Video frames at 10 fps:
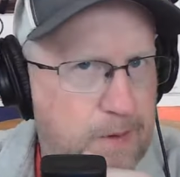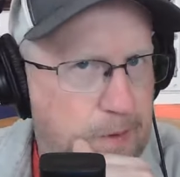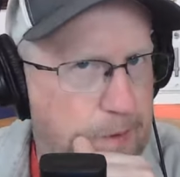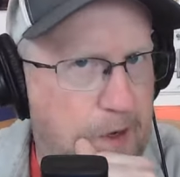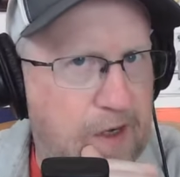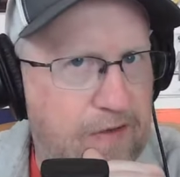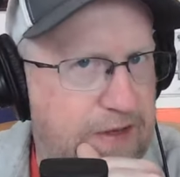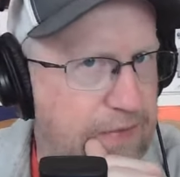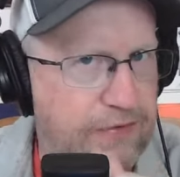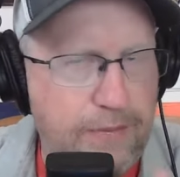Nuggets
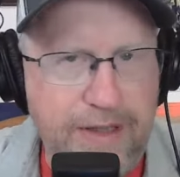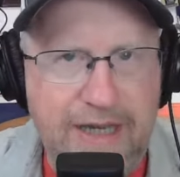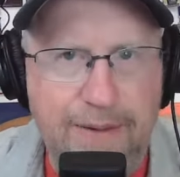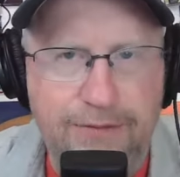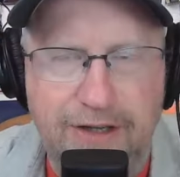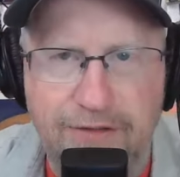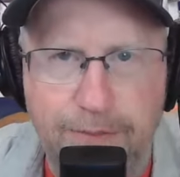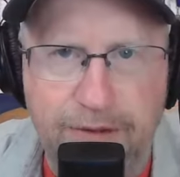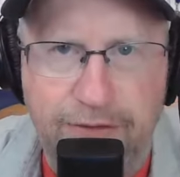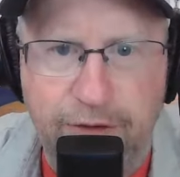have so many games against
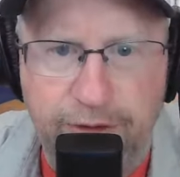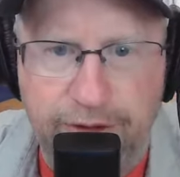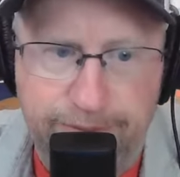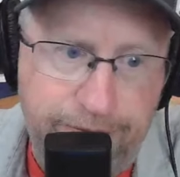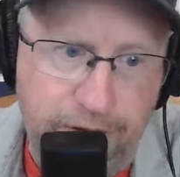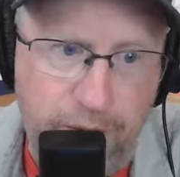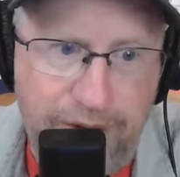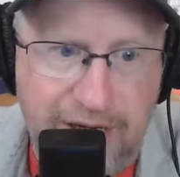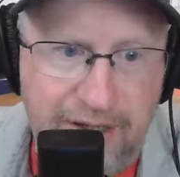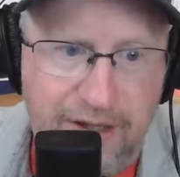Minnesota. So we
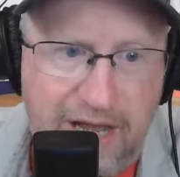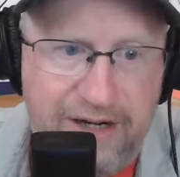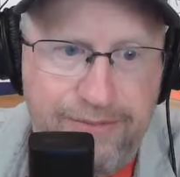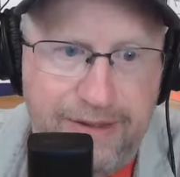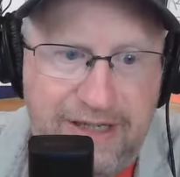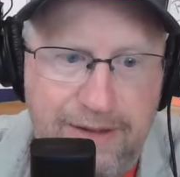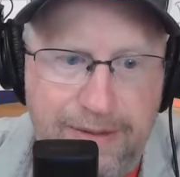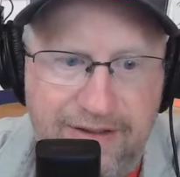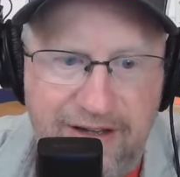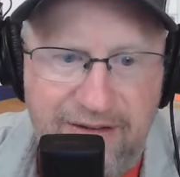get a lot of McKinnon
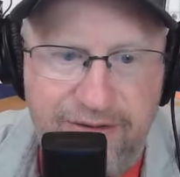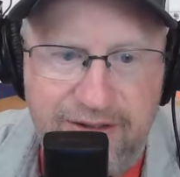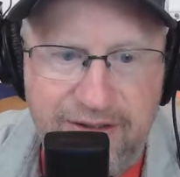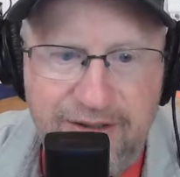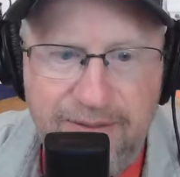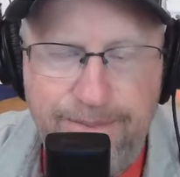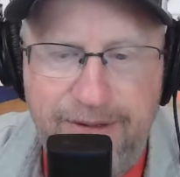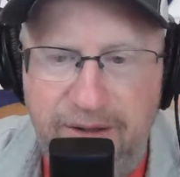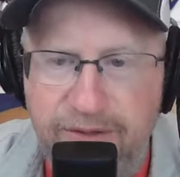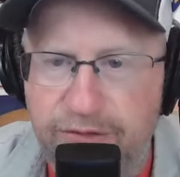McDavid
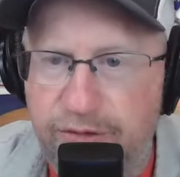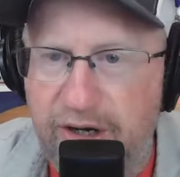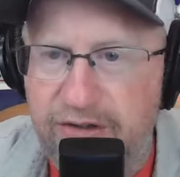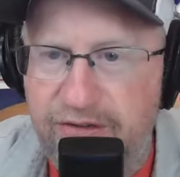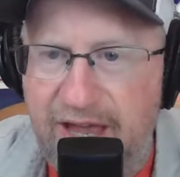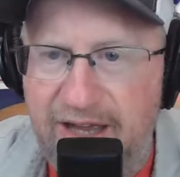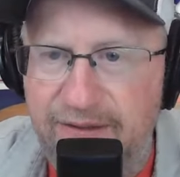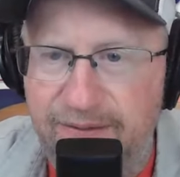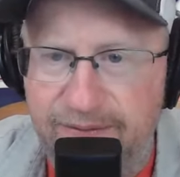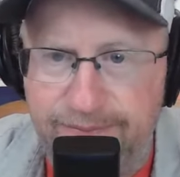down the stretch.
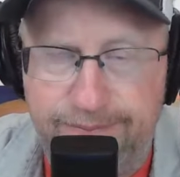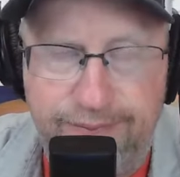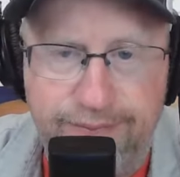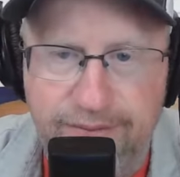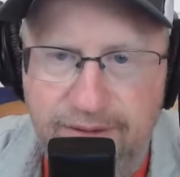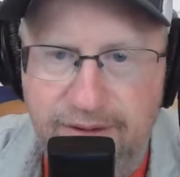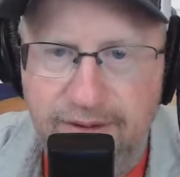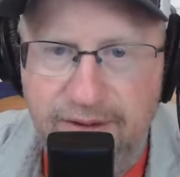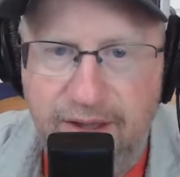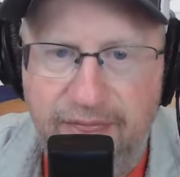That's
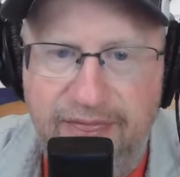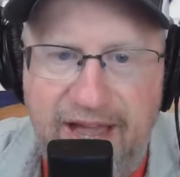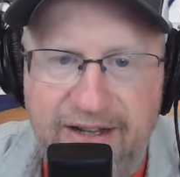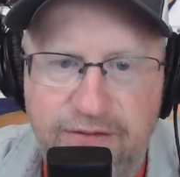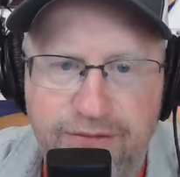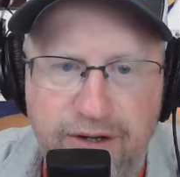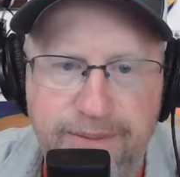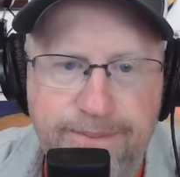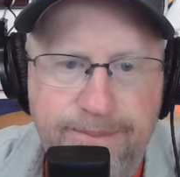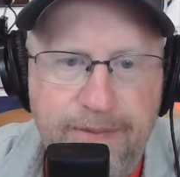fun.
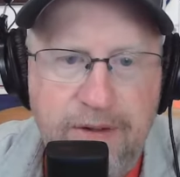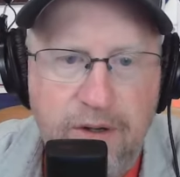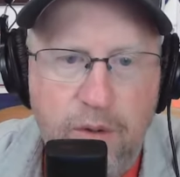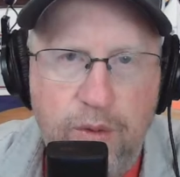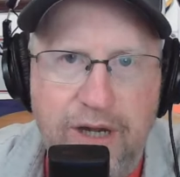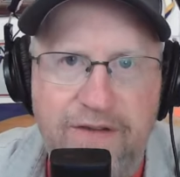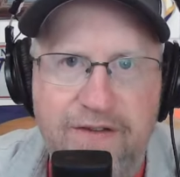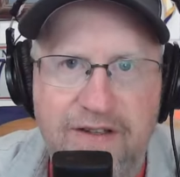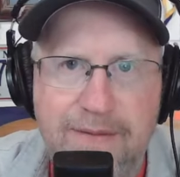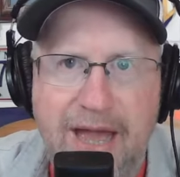We'll get to
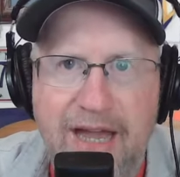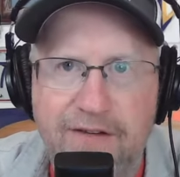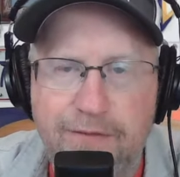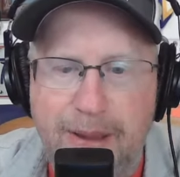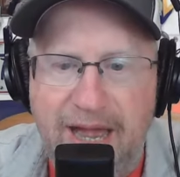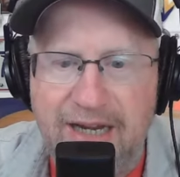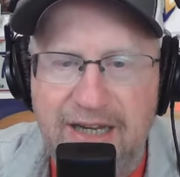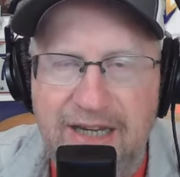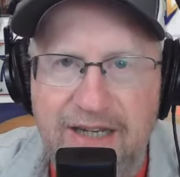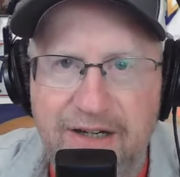DMac SMak
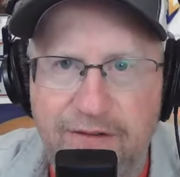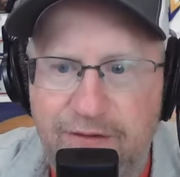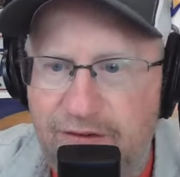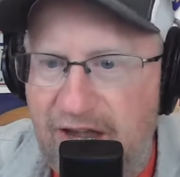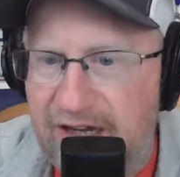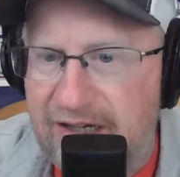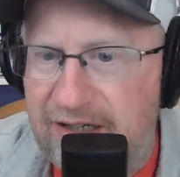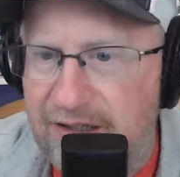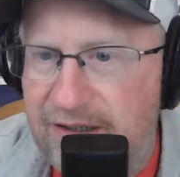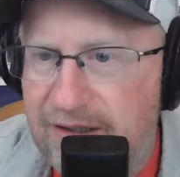in a
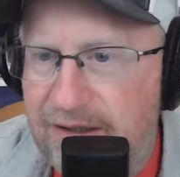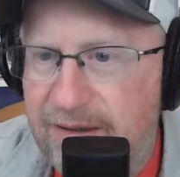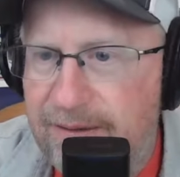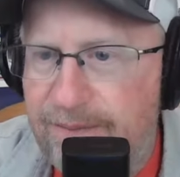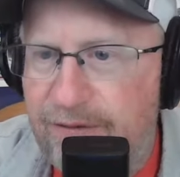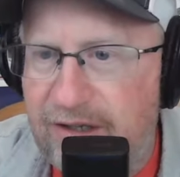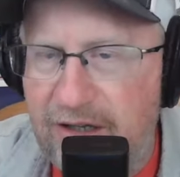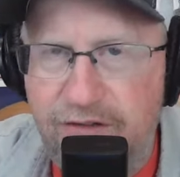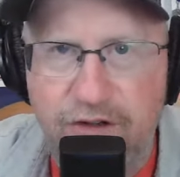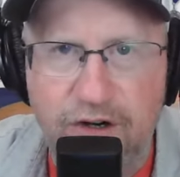second to get
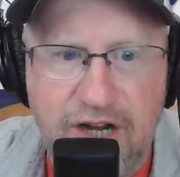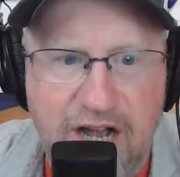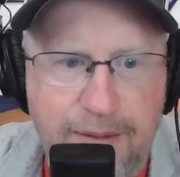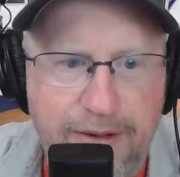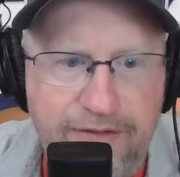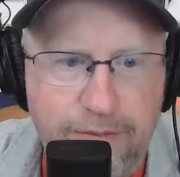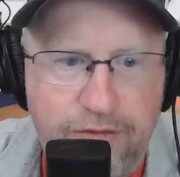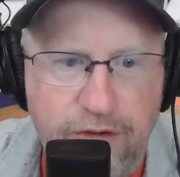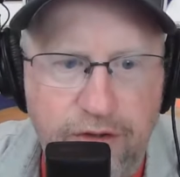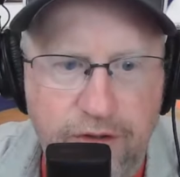to your comments. I'm
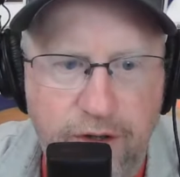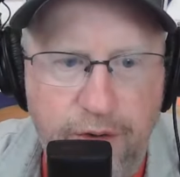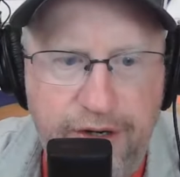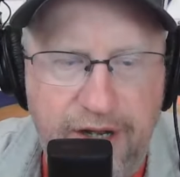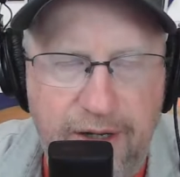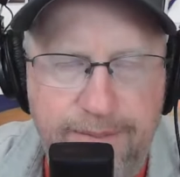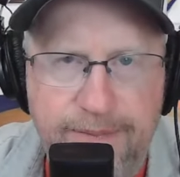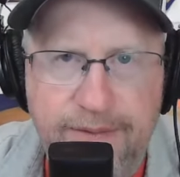sure you're loaded up.